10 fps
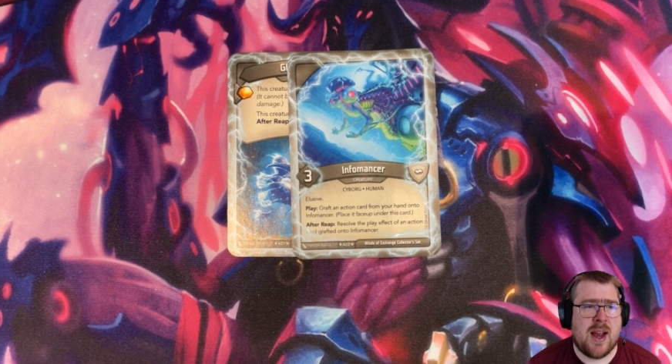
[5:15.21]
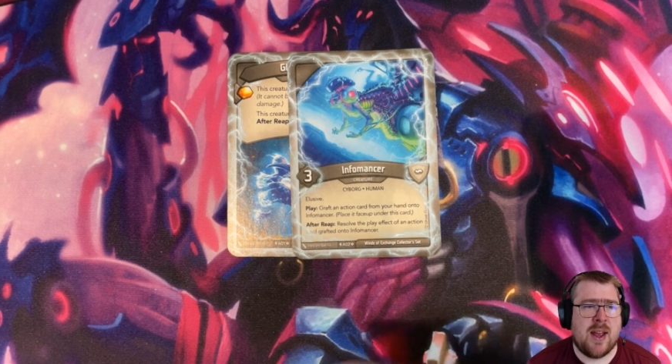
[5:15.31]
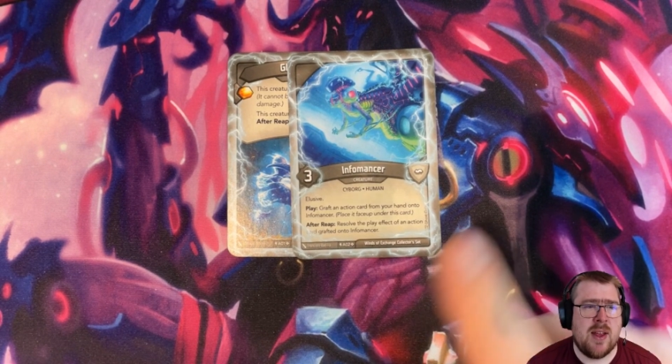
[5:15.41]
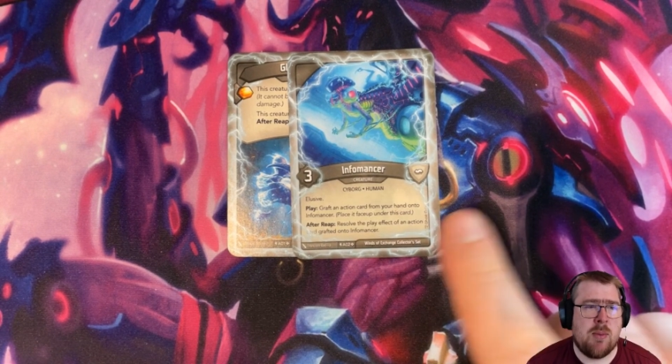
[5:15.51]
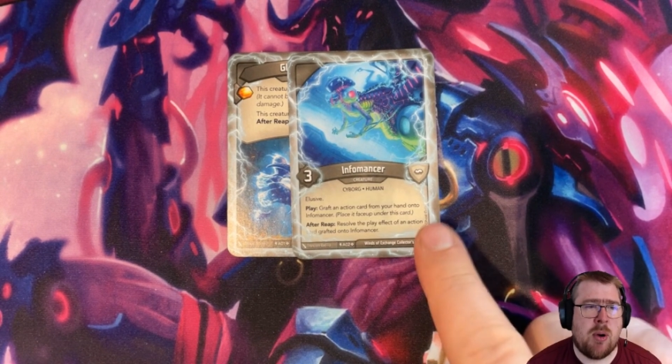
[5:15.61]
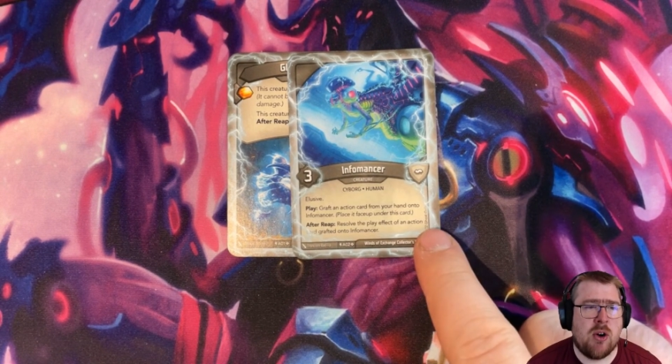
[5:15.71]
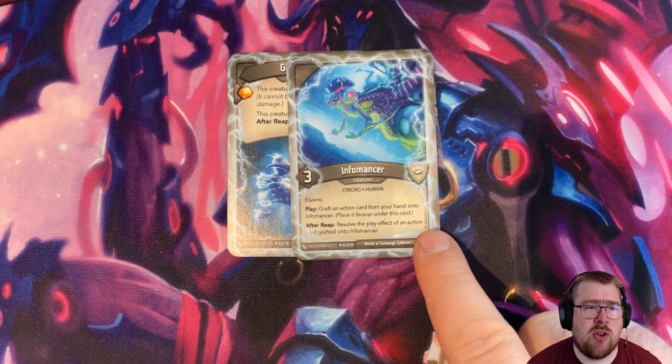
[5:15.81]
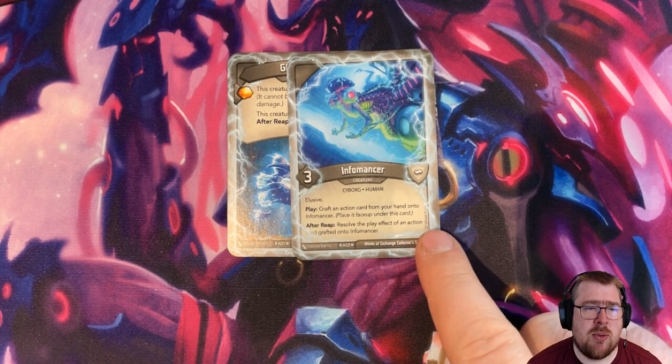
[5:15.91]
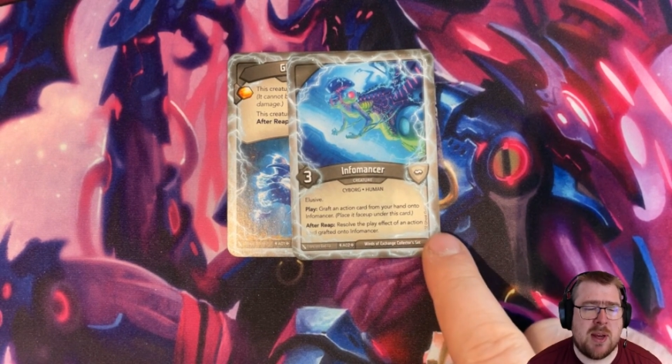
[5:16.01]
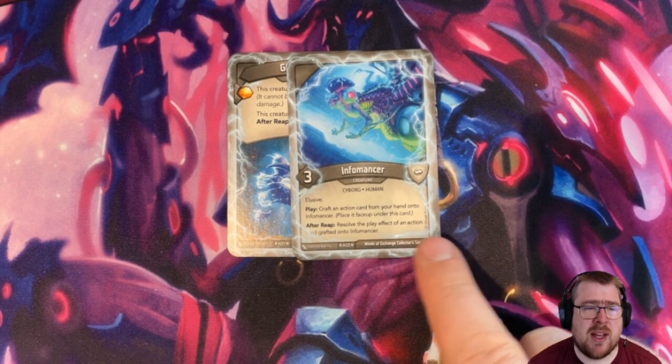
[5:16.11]
I think
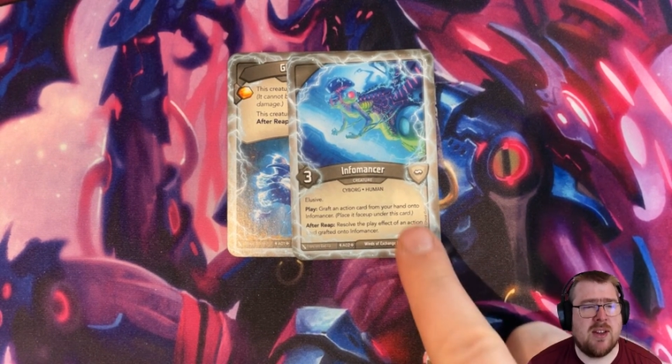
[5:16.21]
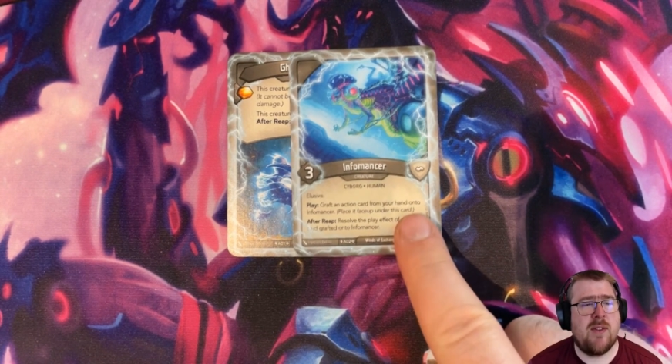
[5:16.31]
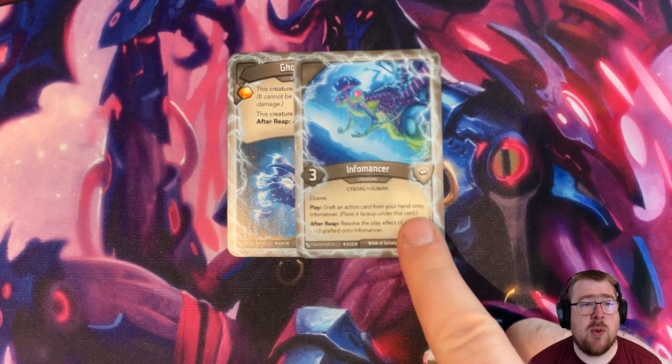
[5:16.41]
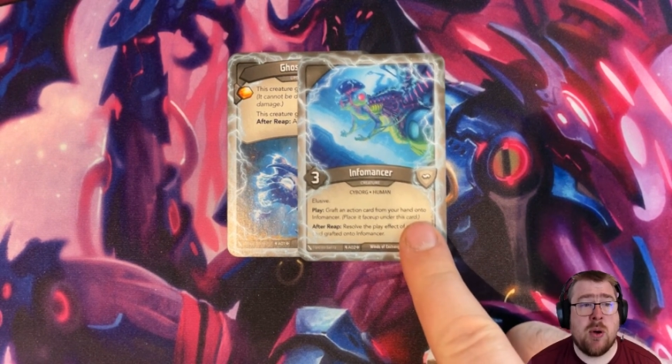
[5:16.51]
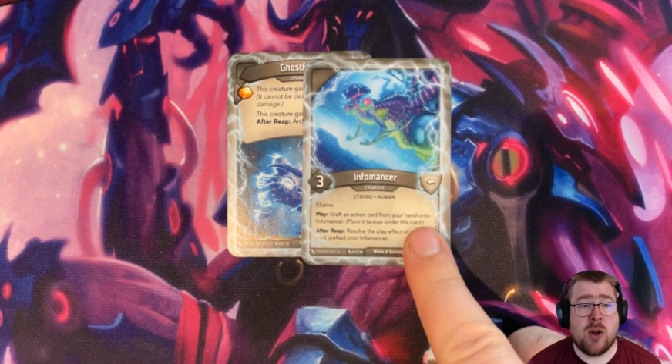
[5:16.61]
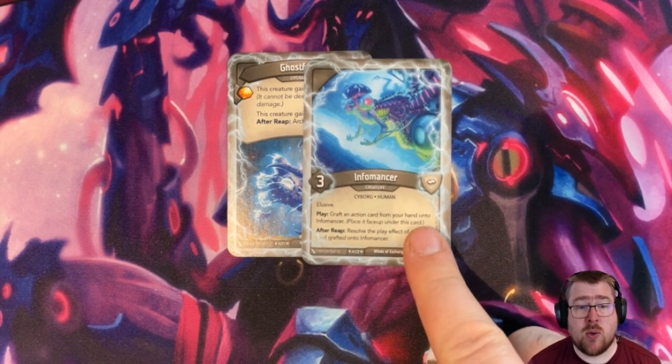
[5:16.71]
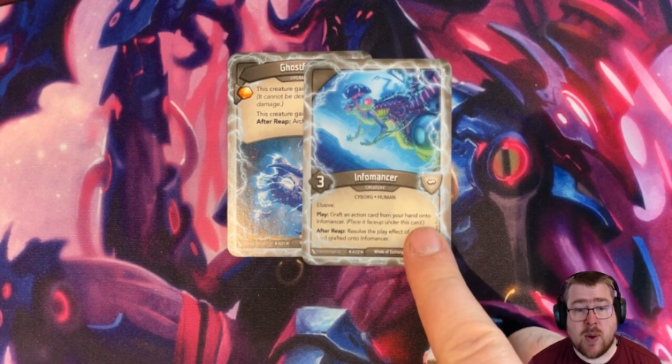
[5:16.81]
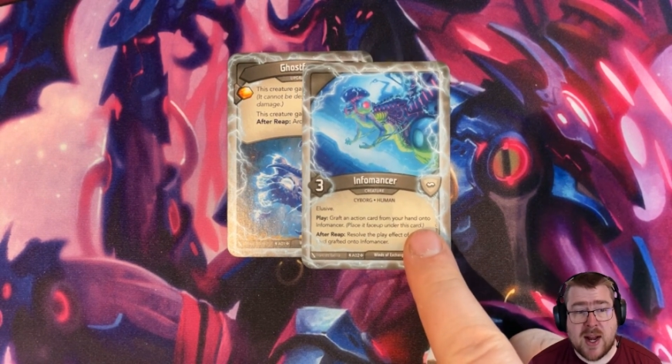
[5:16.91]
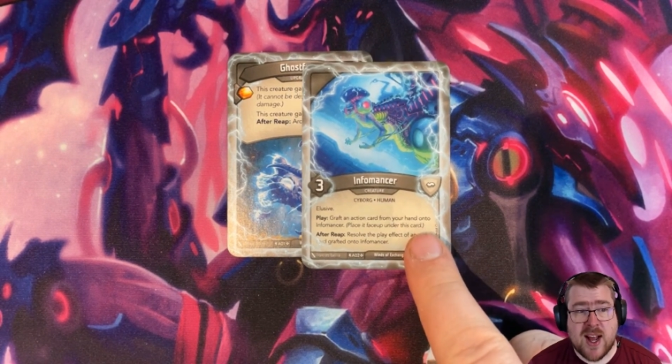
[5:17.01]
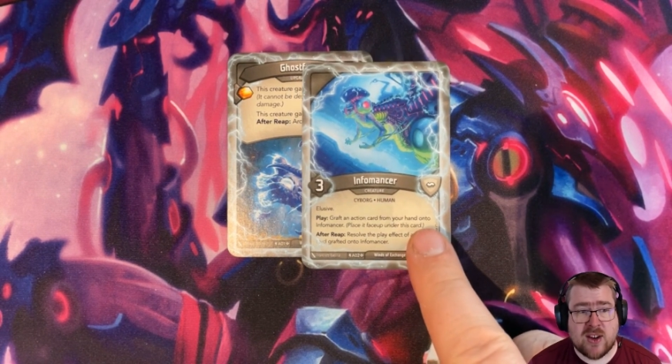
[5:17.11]
partially because if you put a
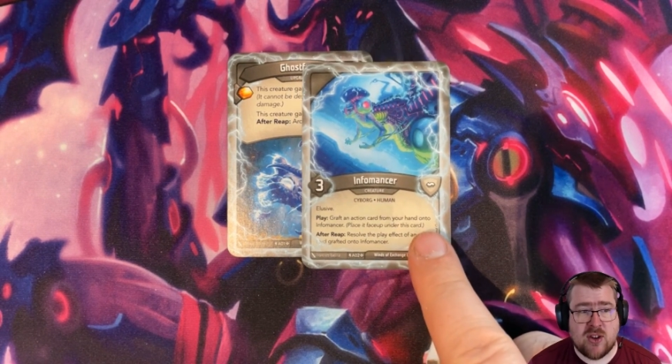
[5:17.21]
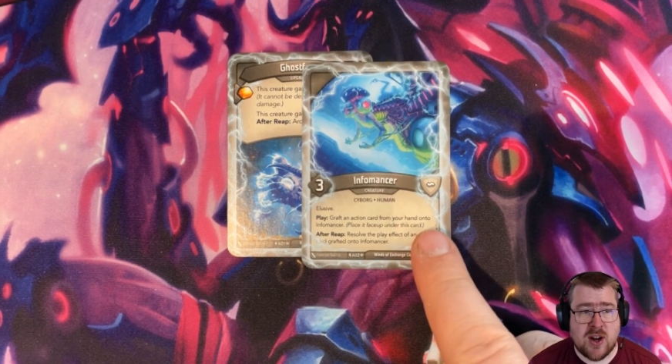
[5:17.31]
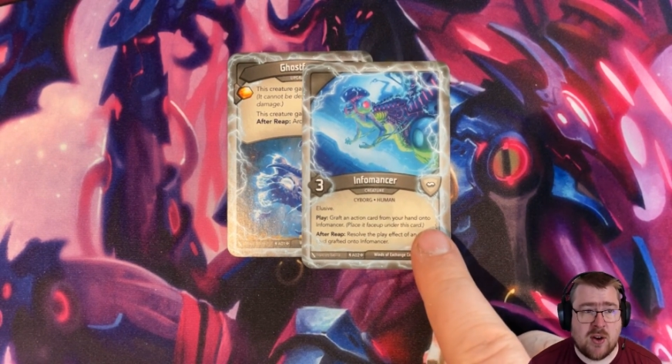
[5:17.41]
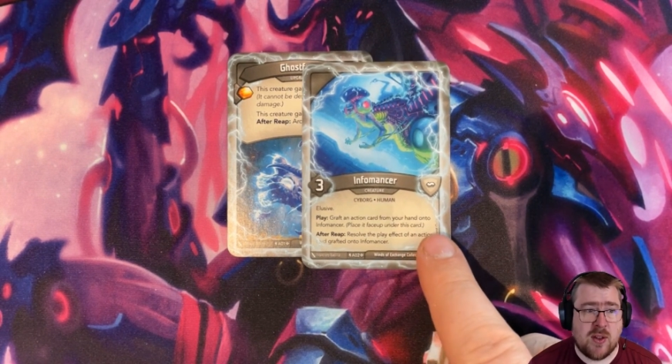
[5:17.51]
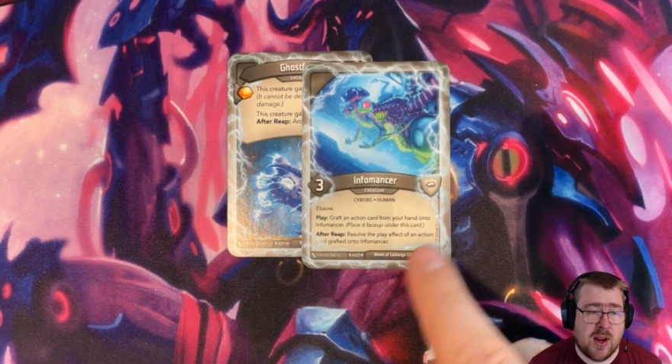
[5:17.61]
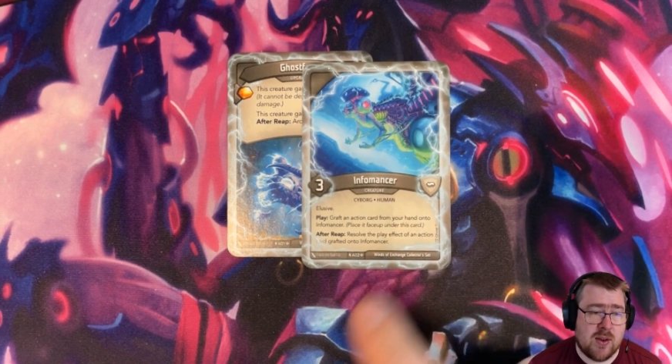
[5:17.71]
great action under there,